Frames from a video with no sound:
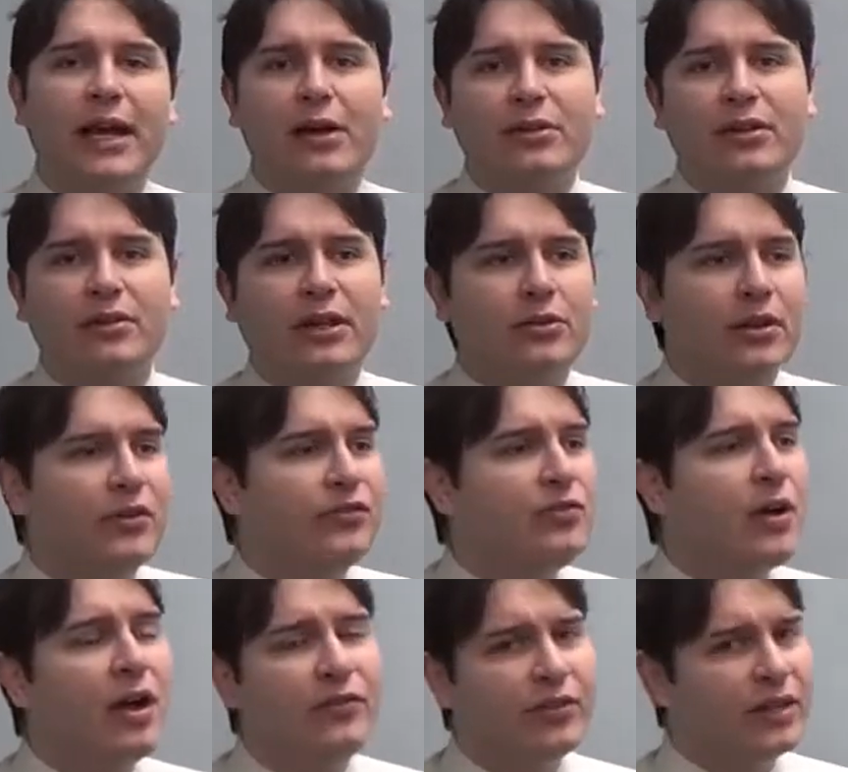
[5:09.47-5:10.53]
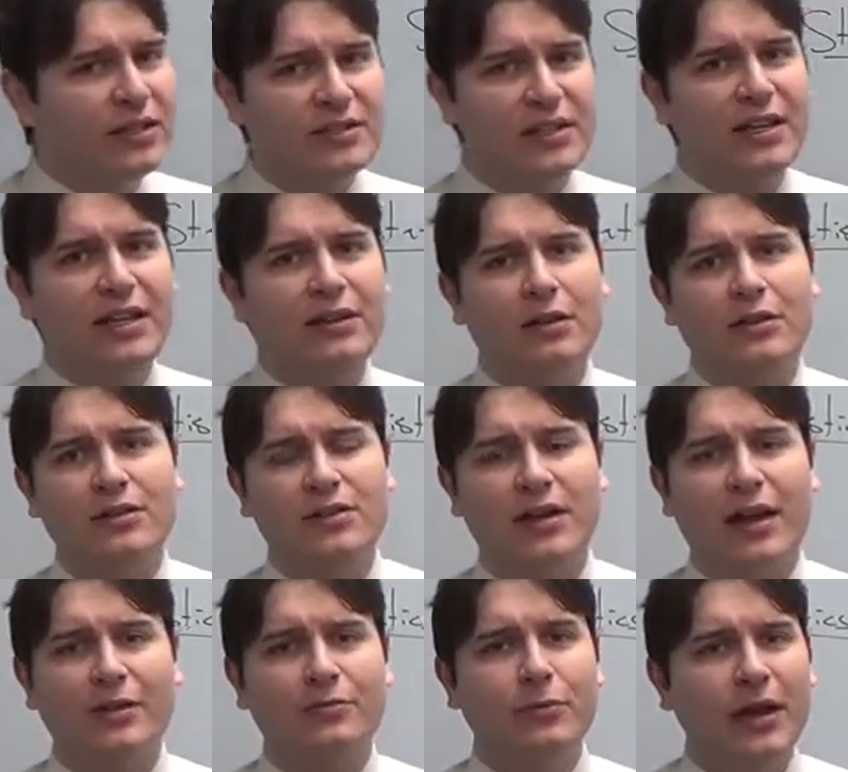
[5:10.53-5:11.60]
calculator, and if you ever get to England,
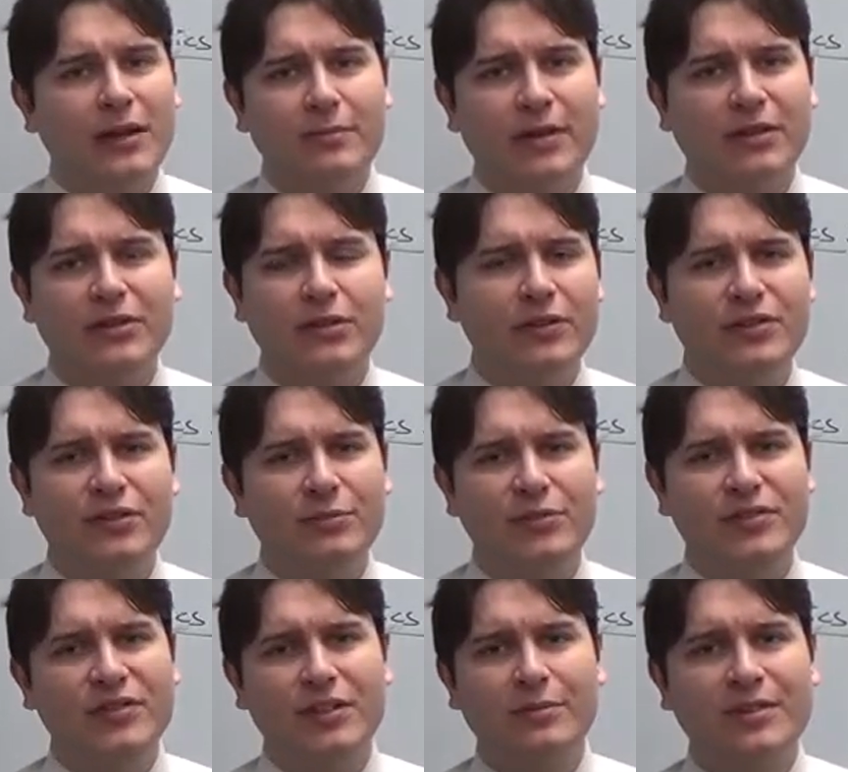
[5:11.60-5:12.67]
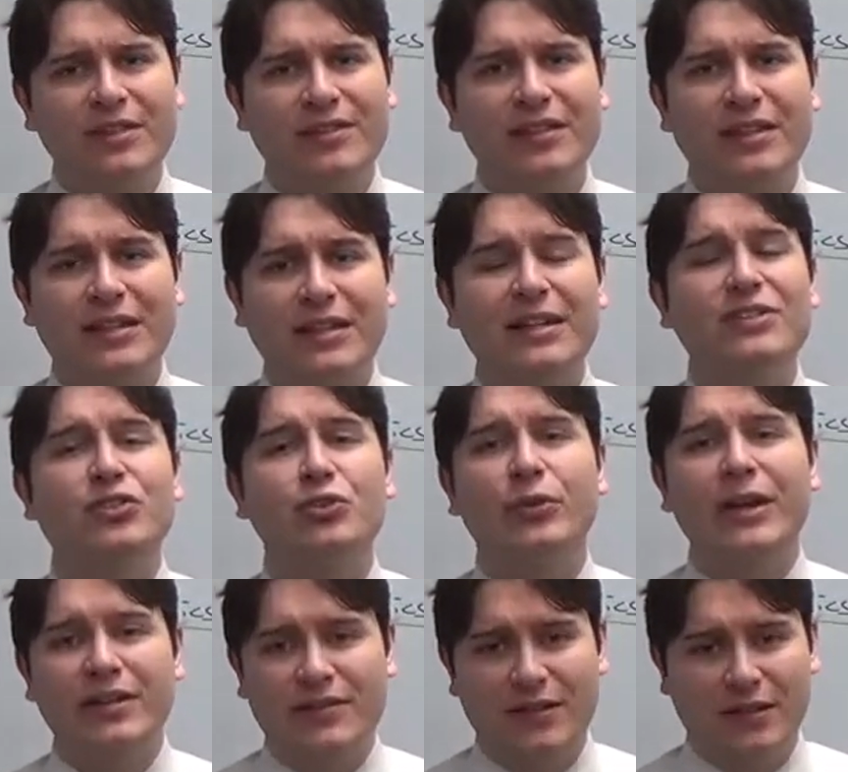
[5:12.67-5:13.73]
I recommend going to the museum and seeing it. It's
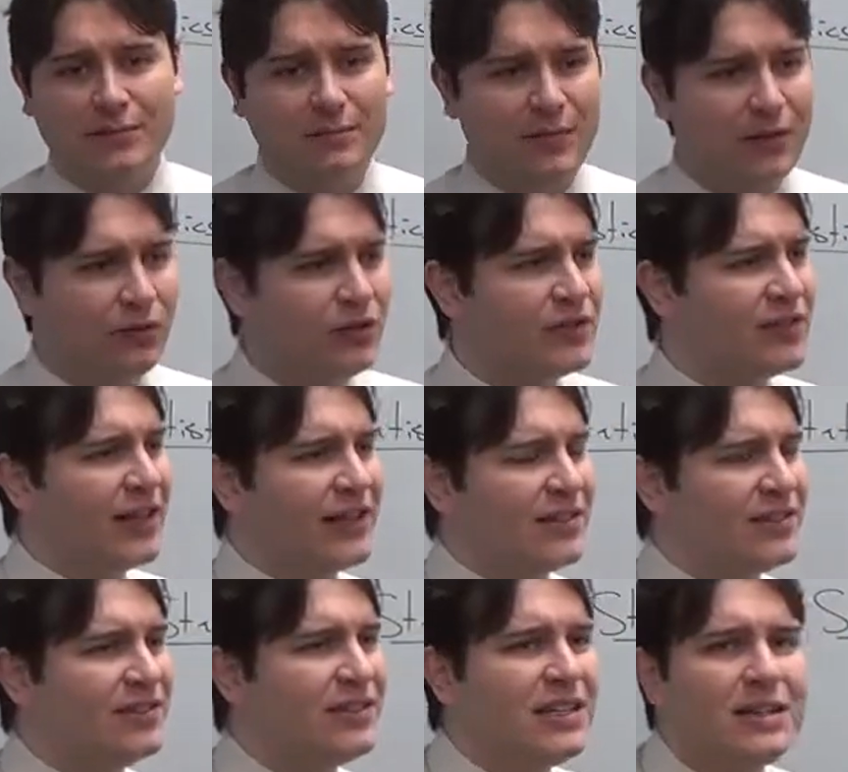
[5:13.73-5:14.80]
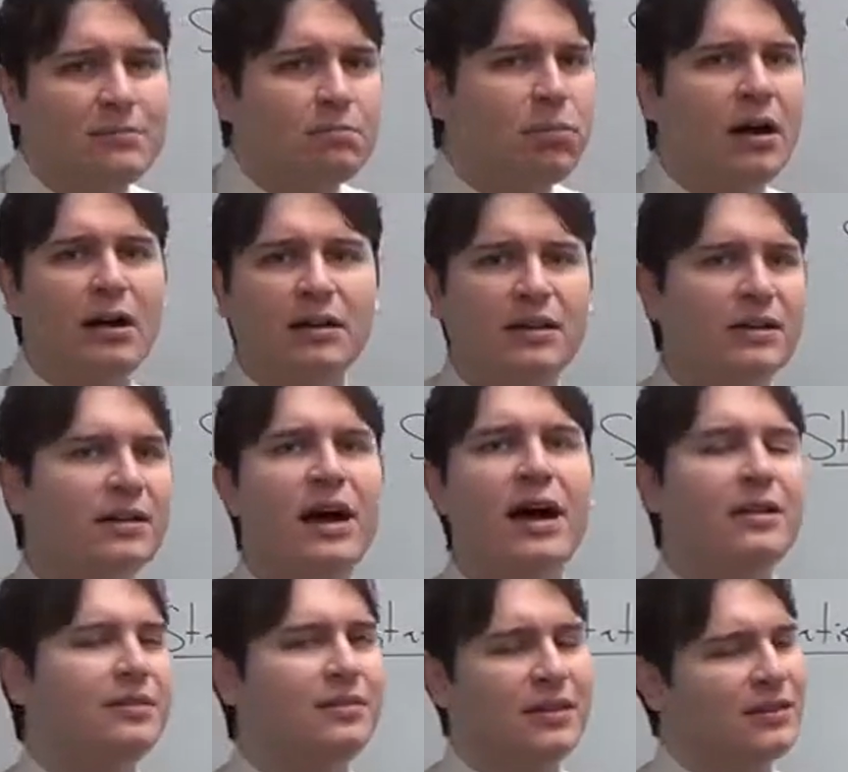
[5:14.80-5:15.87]
crazy. It looks like a steampunk
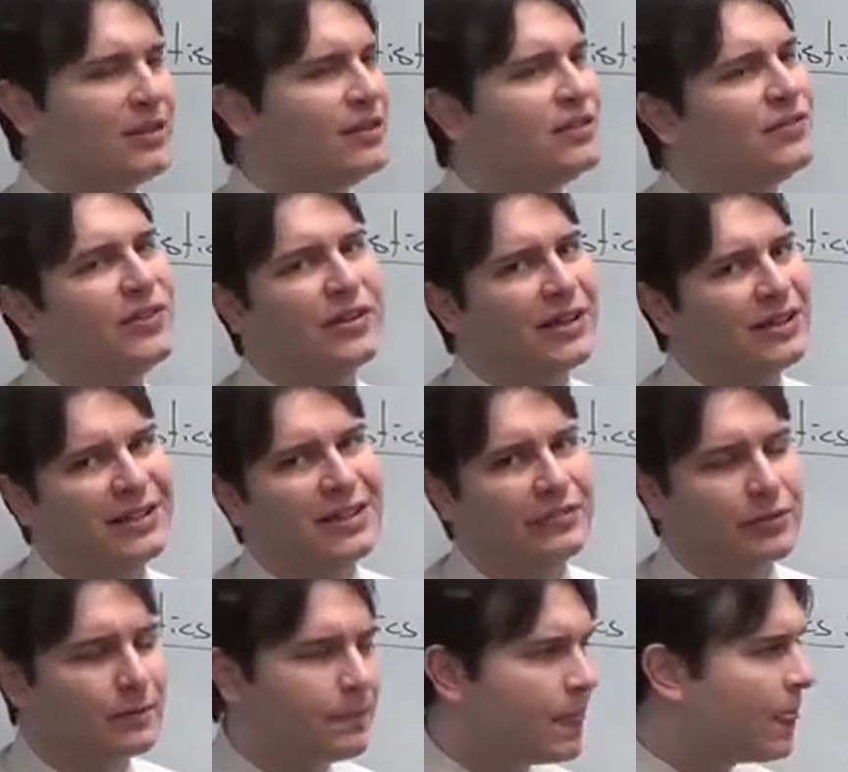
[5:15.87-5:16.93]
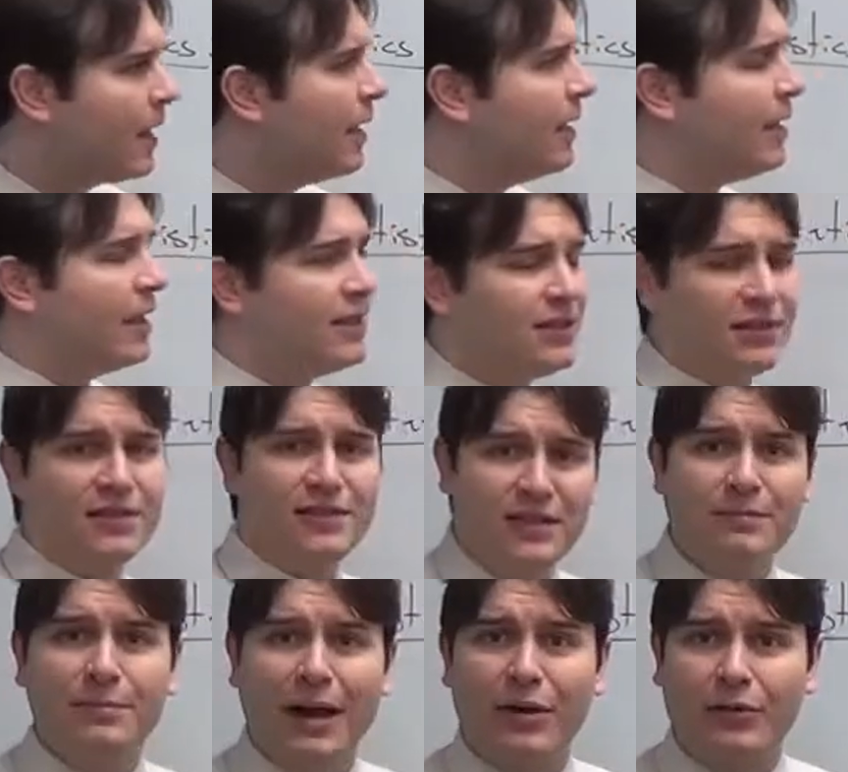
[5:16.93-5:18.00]
goth. It's very clever. It's a
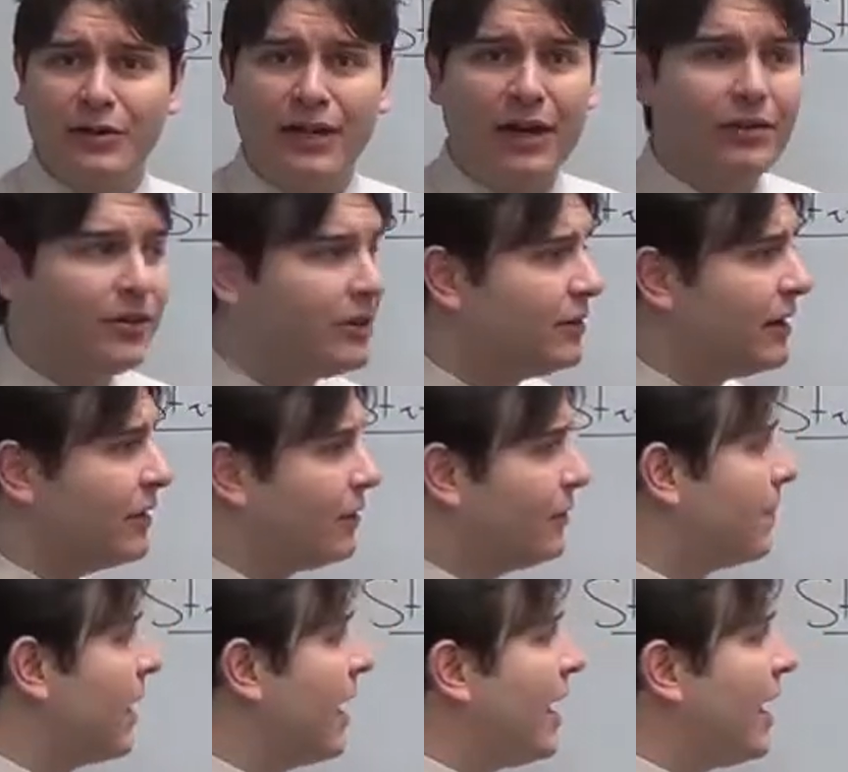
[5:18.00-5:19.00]
steam-powered calculator.